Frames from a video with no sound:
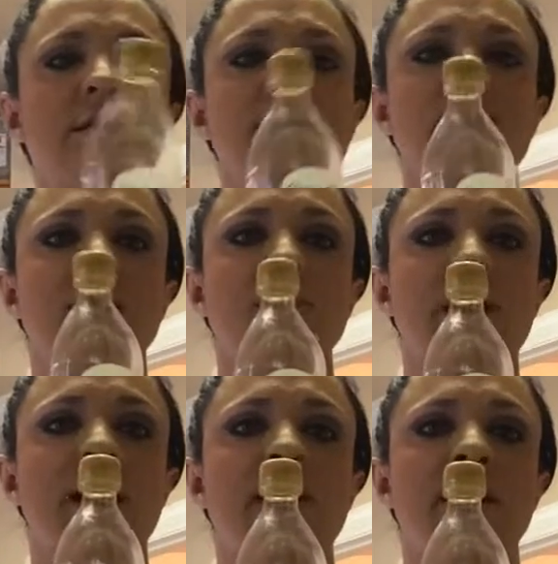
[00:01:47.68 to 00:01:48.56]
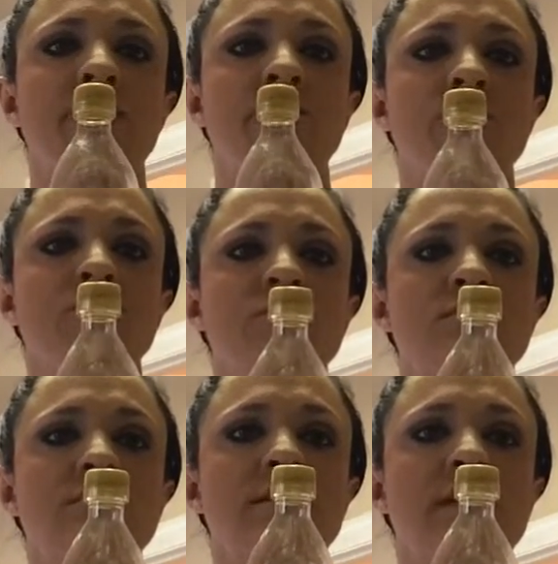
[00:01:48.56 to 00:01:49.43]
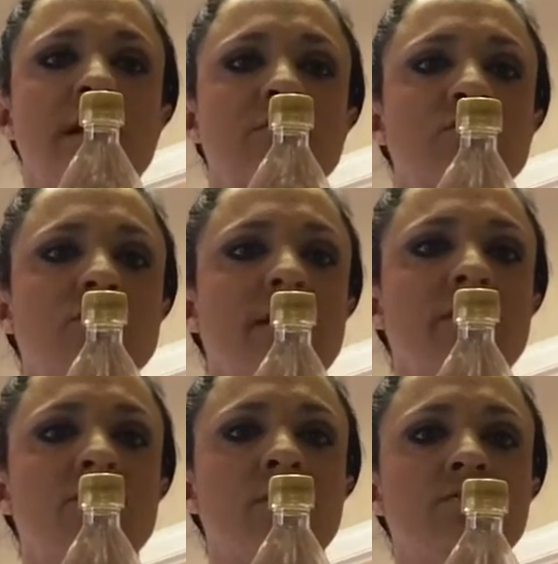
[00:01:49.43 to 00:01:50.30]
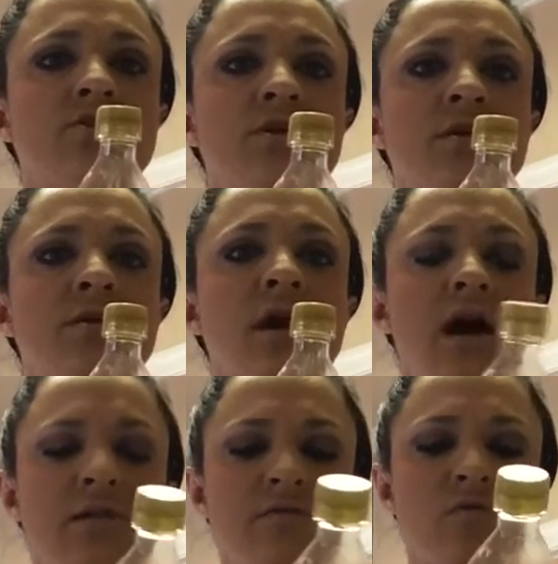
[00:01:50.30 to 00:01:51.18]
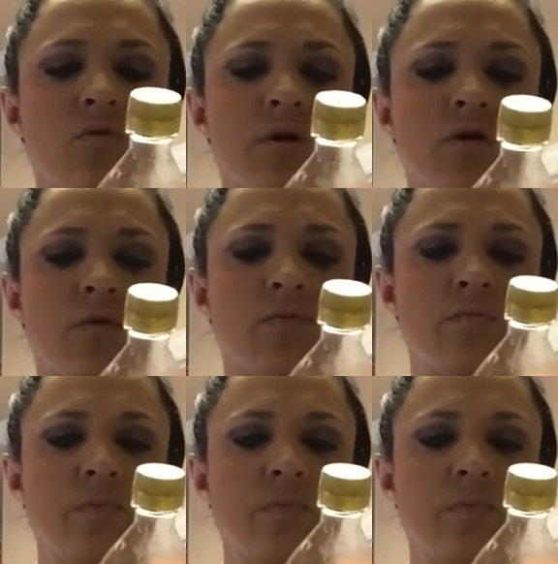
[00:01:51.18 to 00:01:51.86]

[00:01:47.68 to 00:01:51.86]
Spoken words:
I use extra light virgin olive oil.